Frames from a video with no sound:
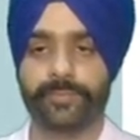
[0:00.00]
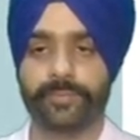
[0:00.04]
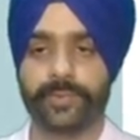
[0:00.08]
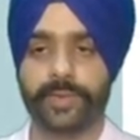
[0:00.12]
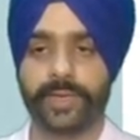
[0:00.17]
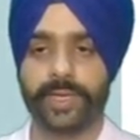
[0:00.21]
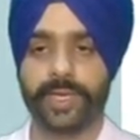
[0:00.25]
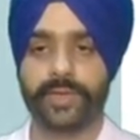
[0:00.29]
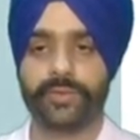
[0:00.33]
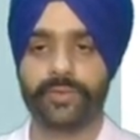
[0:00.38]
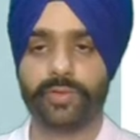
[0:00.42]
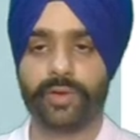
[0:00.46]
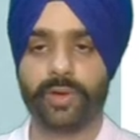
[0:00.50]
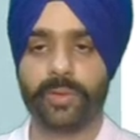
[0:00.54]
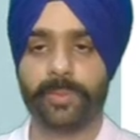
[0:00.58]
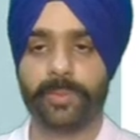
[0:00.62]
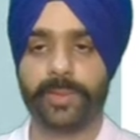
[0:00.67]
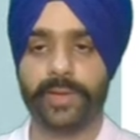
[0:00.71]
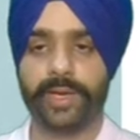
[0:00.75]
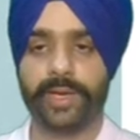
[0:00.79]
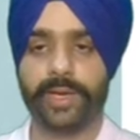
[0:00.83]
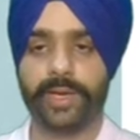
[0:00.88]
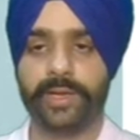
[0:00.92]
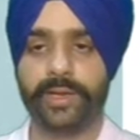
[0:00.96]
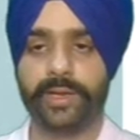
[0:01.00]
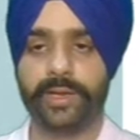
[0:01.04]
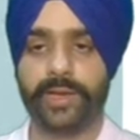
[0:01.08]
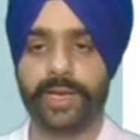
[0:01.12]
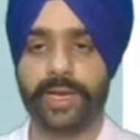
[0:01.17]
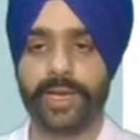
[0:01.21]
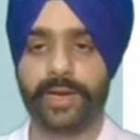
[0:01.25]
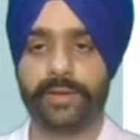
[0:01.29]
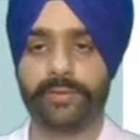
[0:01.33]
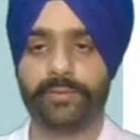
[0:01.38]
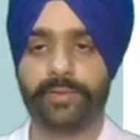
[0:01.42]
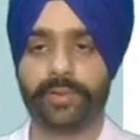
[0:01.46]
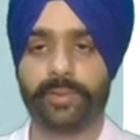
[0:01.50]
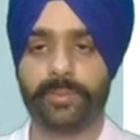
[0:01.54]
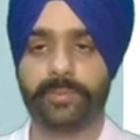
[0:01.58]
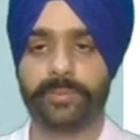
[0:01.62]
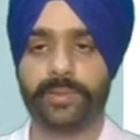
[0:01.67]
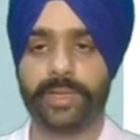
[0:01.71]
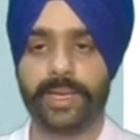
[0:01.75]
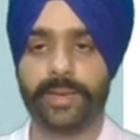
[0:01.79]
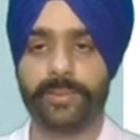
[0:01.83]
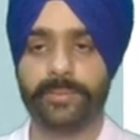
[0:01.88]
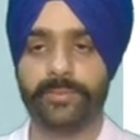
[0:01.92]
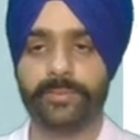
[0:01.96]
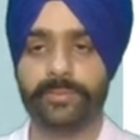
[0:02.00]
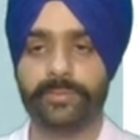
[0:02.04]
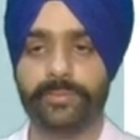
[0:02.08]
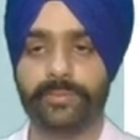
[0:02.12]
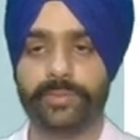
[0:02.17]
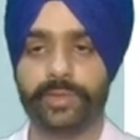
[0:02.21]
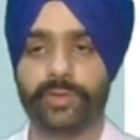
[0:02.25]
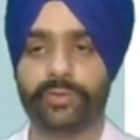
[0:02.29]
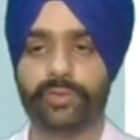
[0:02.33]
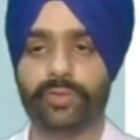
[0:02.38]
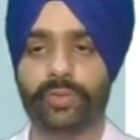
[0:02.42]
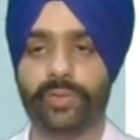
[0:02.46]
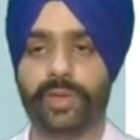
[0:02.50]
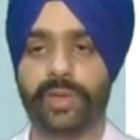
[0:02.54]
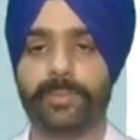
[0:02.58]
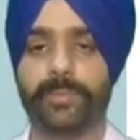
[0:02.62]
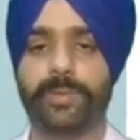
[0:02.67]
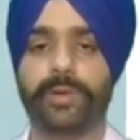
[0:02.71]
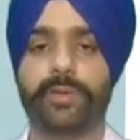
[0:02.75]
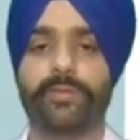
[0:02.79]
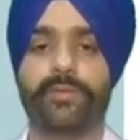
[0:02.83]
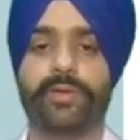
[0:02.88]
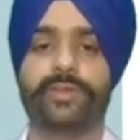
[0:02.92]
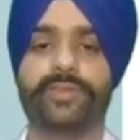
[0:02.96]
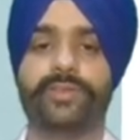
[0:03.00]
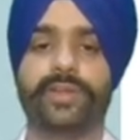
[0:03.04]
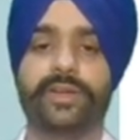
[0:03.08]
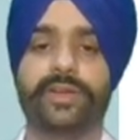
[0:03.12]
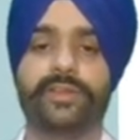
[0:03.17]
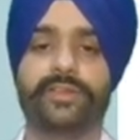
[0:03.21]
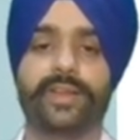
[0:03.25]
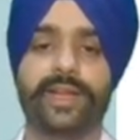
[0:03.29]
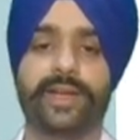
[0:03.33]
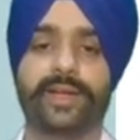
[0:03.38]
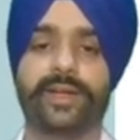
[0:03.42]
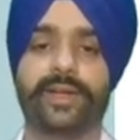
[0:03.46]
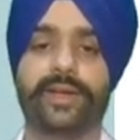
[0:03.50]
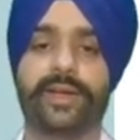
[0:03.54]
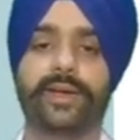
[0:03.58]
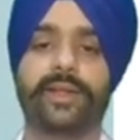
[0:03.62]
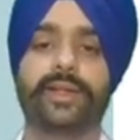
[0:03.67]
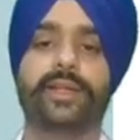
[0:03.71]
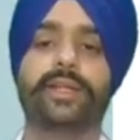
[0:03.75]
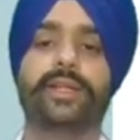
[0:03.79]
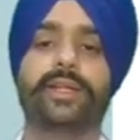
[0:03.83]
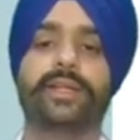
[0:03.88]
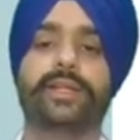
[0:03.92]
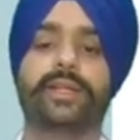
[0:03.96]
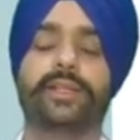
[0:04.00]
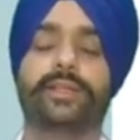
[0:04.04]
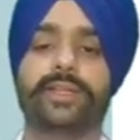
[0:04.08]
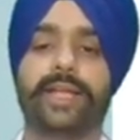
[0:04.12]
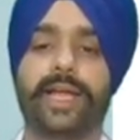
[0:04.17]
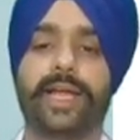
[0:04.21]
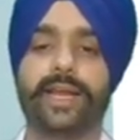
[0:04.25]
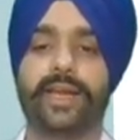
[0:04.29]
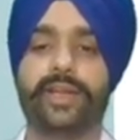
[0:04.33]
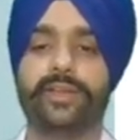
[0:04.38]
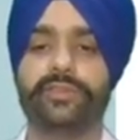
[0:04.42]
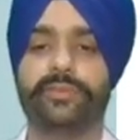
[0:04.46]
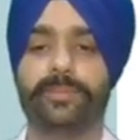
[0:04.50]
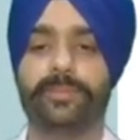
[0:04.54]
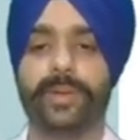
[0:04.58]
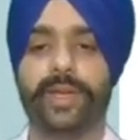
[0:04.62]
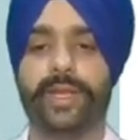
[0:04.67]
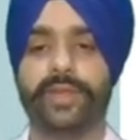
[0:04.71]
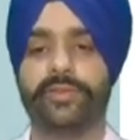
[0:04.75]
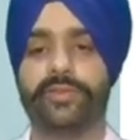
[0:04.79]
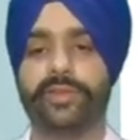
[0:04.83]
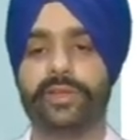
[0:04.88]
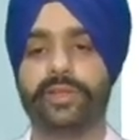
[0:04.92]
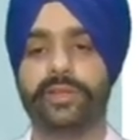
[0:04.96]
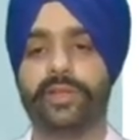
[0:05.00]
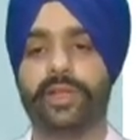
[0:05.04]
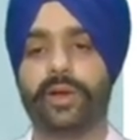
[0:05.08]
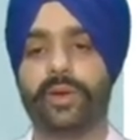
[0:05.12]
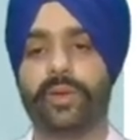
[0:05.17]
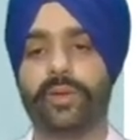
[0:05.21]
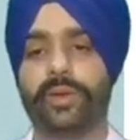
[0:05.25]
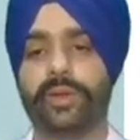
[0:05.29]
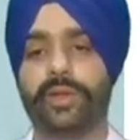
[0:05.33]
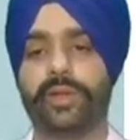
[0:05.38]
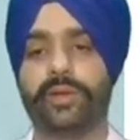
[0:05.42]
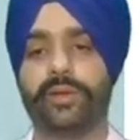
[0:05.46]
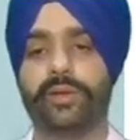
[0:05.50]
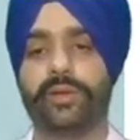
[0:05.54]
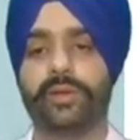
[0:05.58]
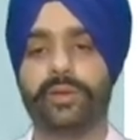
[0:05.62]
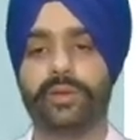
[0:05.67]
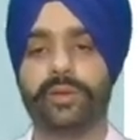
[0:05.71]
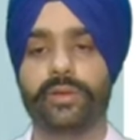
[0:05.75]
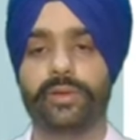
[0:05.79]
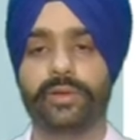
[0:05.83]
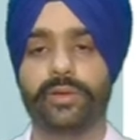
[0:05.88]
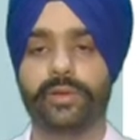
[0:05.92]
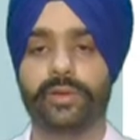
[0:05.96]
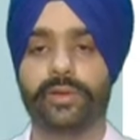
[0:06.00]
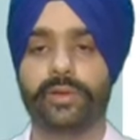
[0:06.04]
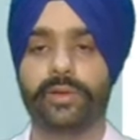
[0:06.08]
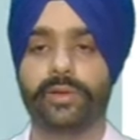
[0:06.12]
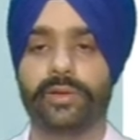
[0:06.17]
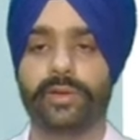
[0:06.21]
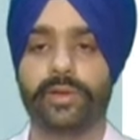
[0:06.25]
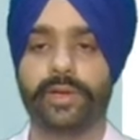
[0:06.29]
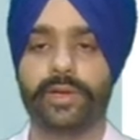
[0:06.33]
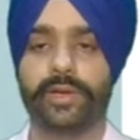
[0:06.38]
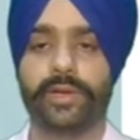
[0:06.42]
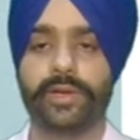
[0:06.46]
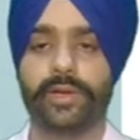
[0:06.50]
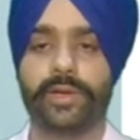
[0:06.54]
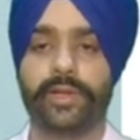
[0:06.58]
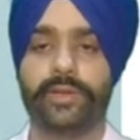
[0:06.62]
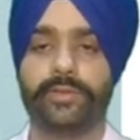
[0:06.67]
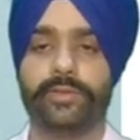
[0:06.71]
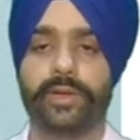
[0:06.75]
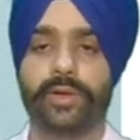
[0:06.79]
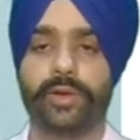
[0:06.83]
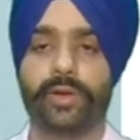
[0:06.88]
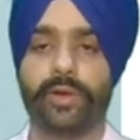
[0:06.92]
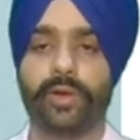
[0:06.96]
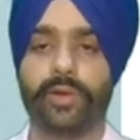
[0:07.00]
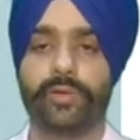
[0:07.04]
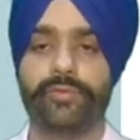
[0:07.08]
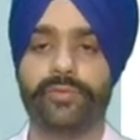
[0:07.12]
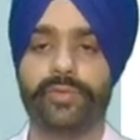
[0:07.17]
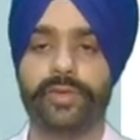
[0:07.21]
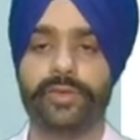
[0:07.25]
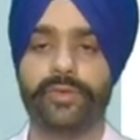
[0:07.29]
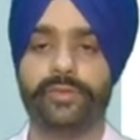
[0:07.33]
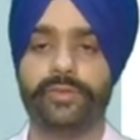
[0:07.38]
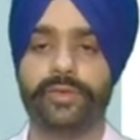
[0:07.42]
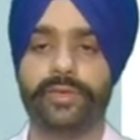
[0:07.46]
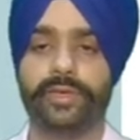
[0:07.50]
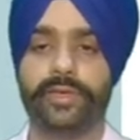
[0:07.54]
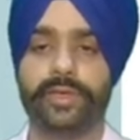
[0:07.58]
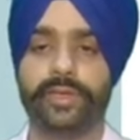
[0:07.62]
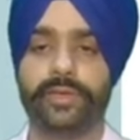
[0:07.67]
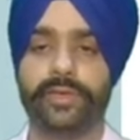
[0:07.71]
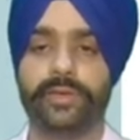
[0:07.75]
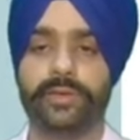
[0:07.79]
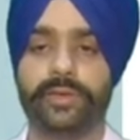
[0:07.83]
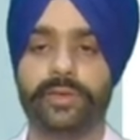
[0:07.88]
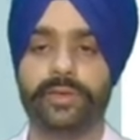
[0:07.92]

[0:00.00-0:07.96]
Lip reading: is obtained, and from them the suitable ones are selected. Then is placing the order. It is an official